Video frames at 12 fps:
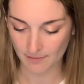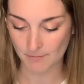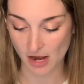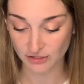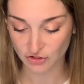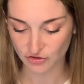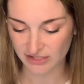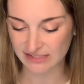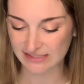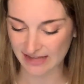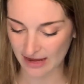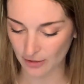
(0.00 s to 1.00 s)
Monstrous
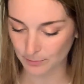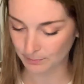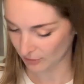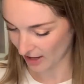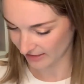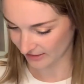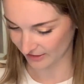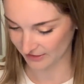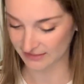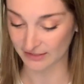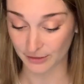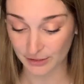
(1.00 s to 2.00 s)
scaled
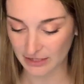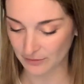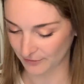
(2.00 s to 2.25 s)
predators lurk in